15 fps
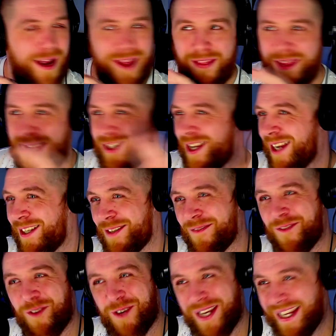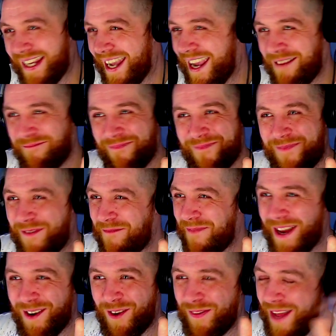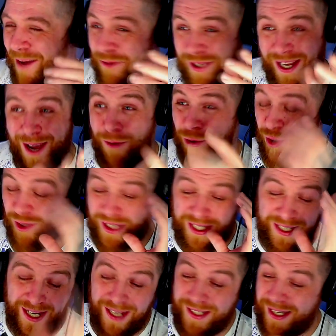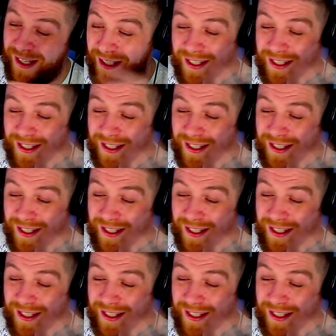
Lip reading: And that changed the fucking game from then on. That was it. I was just addicted.